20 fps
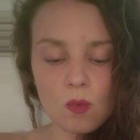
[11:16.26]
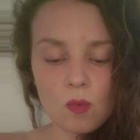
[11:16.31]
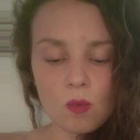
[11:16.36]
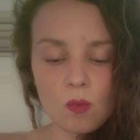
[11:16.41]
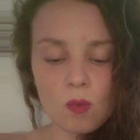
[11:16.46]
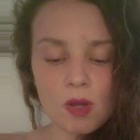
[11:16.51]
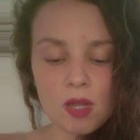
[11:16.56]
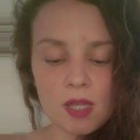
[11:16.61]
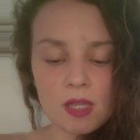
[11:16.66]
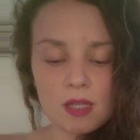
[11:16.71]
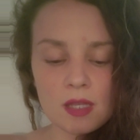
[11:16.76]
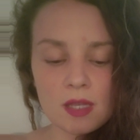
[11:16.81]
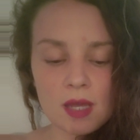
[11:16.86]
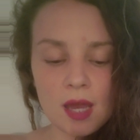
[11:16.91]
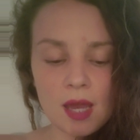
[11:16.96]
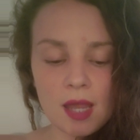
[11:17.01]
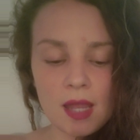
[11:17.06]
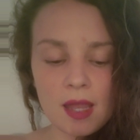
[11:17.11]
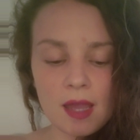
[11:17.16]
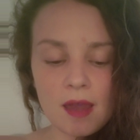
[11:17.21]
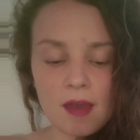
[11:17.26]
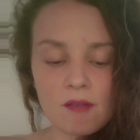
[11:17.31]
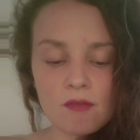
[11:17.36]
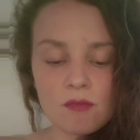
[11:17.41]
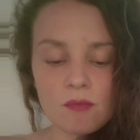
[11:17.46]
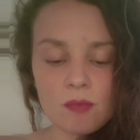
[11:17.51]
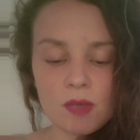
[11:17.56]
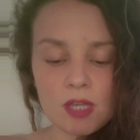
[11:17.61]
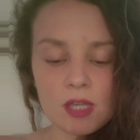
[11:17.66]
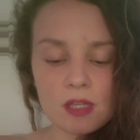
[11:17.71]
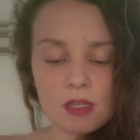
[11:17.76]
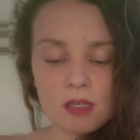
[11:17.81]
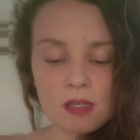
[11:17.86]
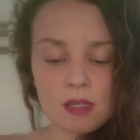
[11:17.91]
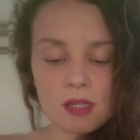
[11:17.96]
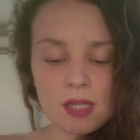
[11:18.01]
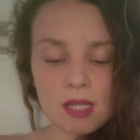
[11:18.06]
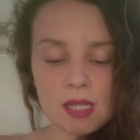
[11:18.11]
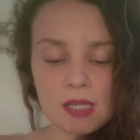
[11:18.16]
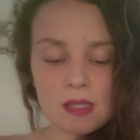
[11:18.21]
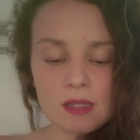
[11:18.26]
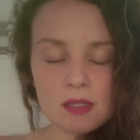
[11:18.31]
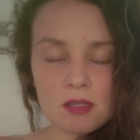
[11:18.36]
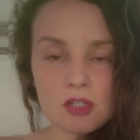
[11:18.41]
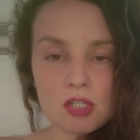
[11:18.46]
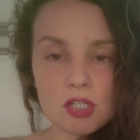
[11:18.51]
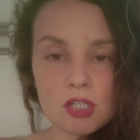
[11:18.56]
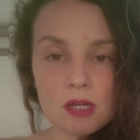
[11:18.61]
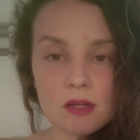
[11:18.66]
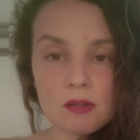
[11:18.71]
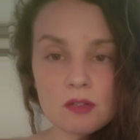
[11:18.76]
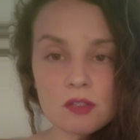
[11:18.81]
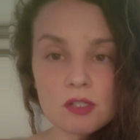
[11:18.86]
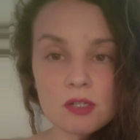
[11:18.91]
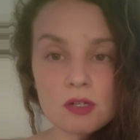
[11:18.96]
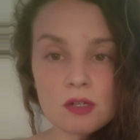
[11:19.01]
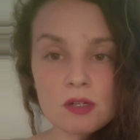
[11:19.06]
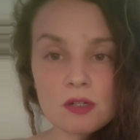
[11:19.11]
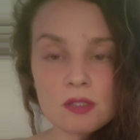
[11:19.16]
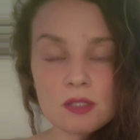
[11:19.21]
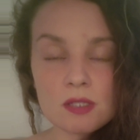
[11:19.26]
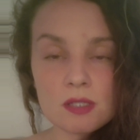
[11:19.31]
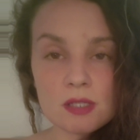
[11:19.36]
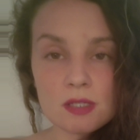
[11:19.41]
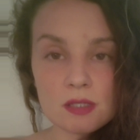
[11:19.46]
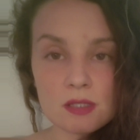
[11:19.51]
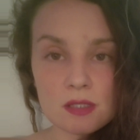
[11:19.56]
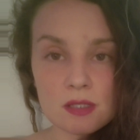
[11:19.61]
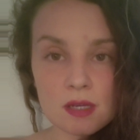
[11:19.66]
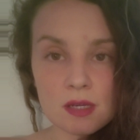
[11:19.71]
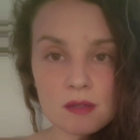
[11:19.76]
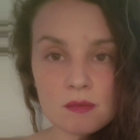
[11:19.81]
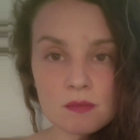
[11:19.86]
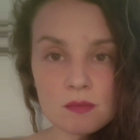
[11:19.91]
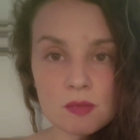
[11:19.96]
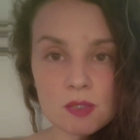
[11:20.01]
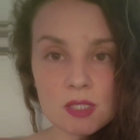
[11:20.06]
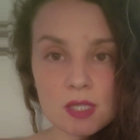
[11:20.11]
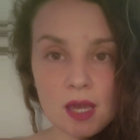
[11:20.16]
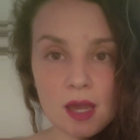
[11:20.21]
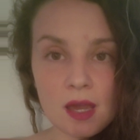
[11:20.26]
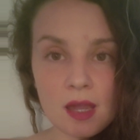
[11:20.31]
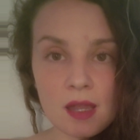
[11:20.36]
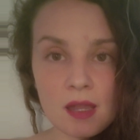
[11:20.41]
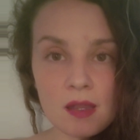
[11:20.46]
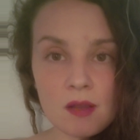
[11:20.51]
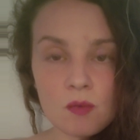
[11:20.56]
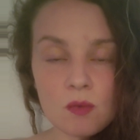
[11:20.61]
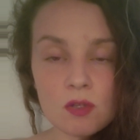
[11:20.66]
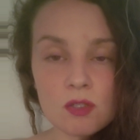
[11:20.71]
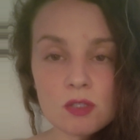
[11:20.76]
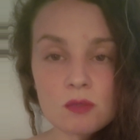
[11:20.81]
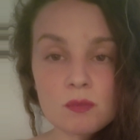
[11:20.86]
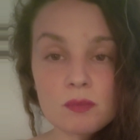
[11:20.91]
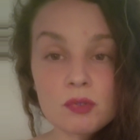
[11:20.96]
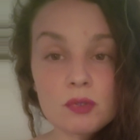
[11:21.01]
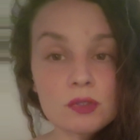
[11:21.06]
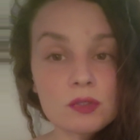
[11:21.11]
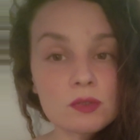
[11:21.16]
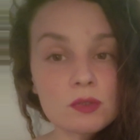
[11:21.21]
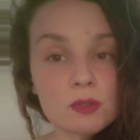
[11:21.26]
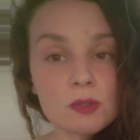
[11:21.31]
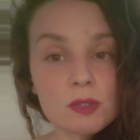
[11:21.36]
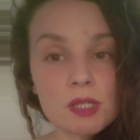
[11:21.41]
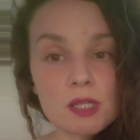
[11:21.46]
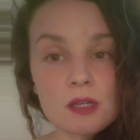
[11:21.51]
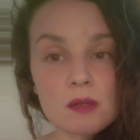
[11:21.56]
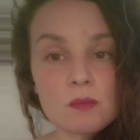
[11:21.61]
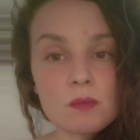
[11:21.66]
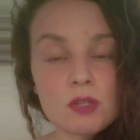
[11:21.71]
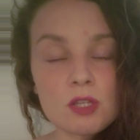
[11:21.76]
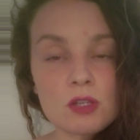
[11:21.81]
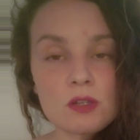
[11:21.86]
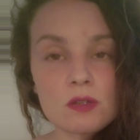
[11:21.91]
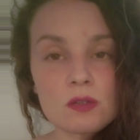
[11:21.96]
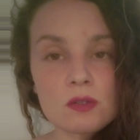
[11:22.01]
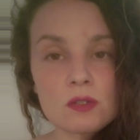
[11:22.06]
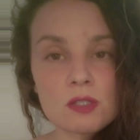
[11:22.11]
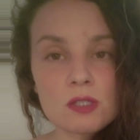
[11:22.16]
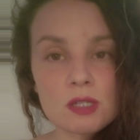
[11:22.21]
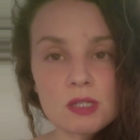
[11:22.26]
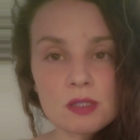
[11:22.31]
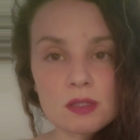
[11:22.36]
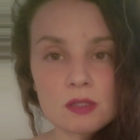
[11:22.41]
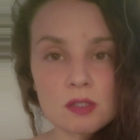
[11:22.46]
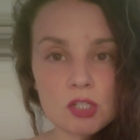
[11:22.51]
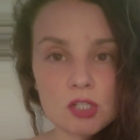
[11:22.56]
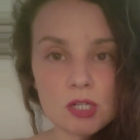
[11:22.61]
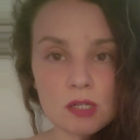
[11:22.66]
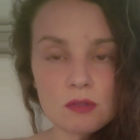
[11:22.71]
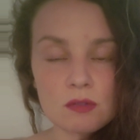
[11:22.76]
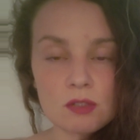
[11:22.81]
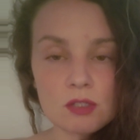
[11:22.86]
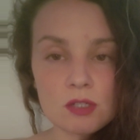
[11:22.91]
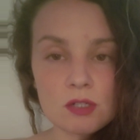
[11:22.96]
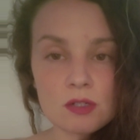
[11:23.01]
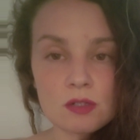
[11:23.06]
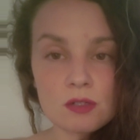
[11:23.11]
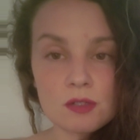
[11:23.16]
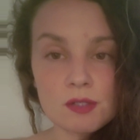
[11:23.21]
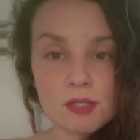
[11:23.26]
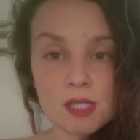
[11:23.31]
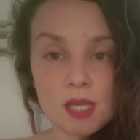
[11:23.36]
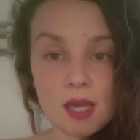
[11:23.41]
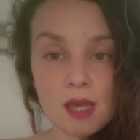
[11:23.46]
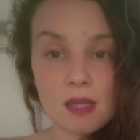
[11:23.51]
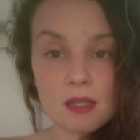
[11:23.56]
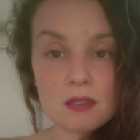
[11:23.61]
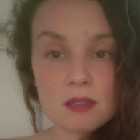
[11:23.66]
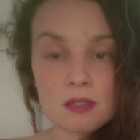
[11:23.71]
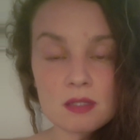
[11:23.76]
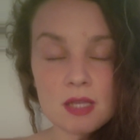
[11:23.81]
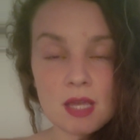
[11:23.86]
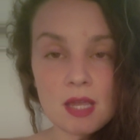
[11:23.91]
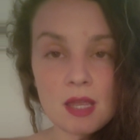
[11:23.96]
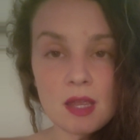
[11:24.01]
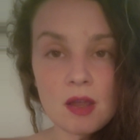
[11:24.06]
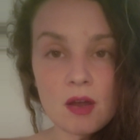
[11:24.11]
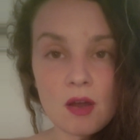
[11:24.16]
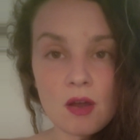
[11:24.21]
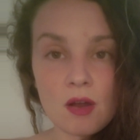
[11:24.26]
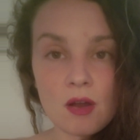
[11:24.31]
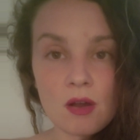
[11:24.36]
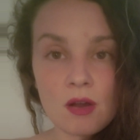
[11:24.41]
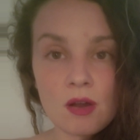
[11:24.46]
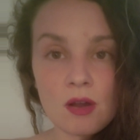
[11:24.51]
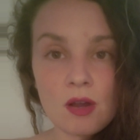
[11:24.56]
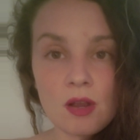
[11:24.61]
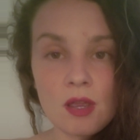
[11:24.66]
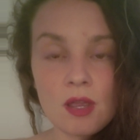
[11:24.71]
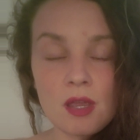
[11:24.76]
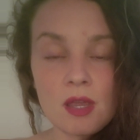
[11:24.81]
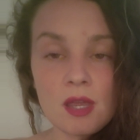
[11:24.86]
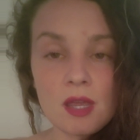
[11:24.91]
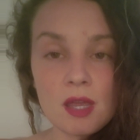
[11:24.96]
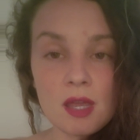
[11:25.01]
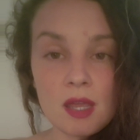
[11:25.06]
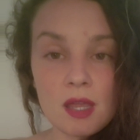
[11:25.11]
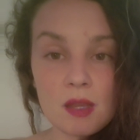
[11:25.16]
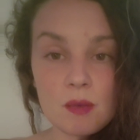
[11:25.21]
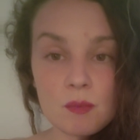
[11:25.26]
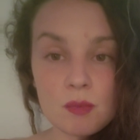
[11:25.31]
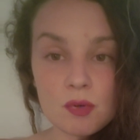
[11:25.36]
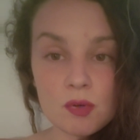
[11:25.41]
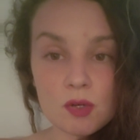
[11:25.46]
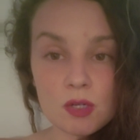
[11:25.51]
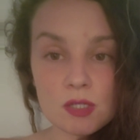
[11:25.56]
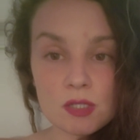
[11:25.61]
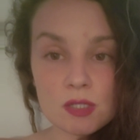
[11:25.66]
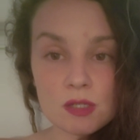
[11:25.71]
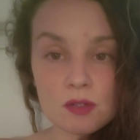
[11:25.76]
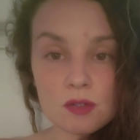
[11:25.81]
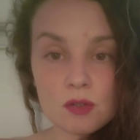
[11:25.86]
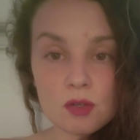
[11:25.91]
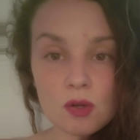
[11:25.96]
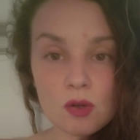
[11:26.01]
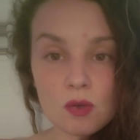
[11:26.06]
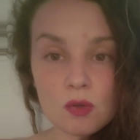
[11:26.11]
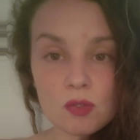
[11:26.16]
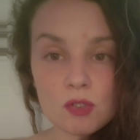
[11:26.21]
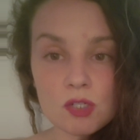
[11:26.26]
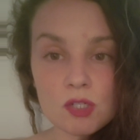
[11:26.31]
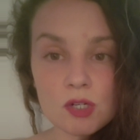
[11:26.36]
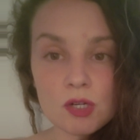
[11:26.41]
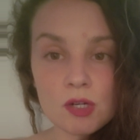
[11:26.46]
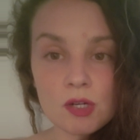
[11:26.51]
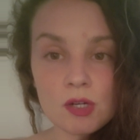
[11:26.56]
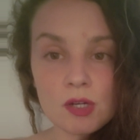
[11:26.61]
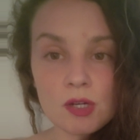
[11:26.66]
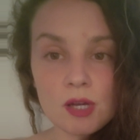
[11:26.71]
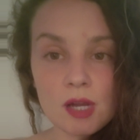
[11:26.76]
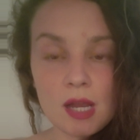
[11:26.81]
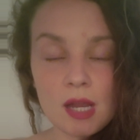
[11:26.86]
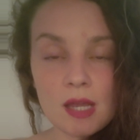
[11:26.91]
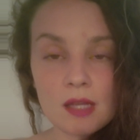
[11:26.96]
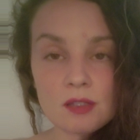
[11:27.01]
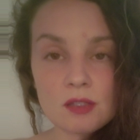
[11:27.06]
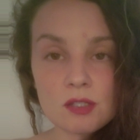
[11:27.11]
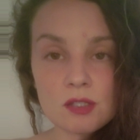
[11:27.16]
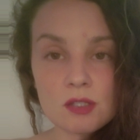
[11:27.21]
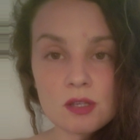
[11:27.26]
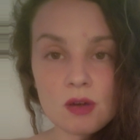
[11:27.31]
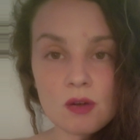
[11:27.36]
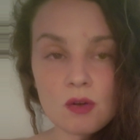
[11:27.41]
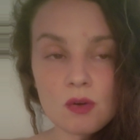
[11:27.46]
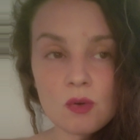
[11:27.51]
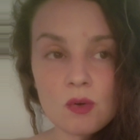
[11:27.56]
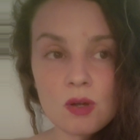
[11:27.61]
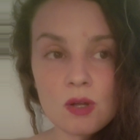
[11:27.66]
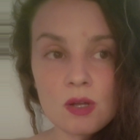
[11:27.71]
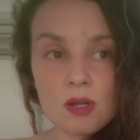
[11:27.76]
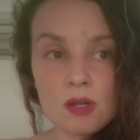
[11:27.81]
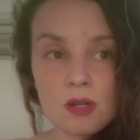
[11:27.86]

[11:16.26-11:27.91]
When I have been in the shelter systems, I was brutally abused in the shelters as they are a prison culture. And so